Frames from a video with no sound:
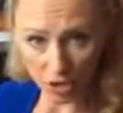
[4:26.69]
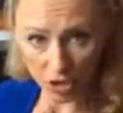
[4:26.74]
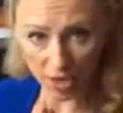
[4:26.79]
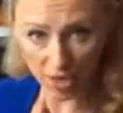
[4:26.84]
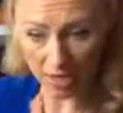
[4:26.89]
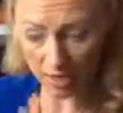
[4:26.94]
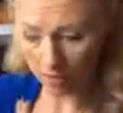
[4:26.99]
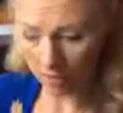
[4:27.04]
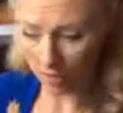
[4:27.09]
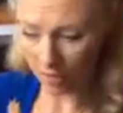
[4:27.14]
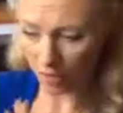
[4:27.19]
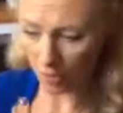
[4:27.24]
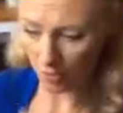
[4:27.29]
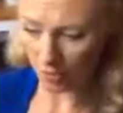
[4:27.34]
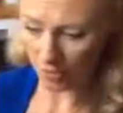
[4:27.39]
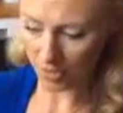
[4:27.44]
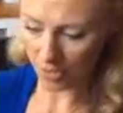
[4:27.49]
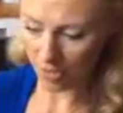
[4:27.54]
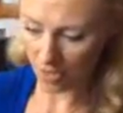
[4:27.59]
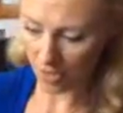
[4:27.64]
giant Mr.
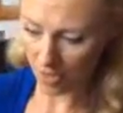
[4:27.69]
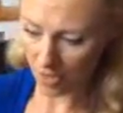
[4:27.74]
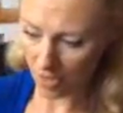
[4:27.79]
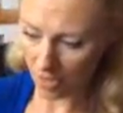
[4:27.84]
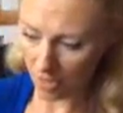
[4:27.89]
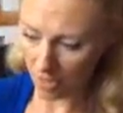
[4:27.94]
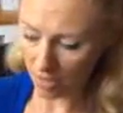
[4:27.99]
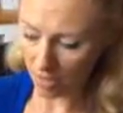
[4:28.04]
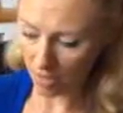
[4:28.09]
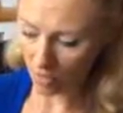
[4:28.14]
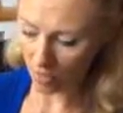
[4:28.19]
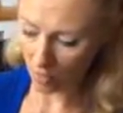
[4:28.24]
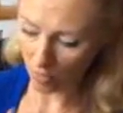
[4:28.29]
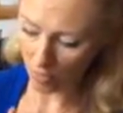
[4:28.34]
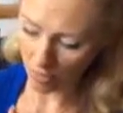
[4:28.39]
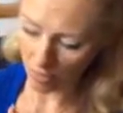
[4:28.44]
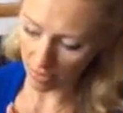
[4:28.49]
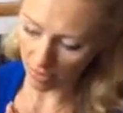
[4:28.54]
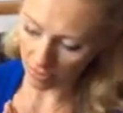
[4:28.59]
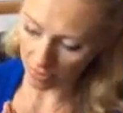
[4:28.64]
Potato Head
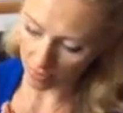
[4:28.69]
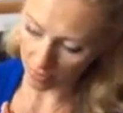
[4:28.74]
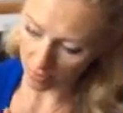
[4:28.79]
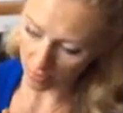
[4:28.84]
with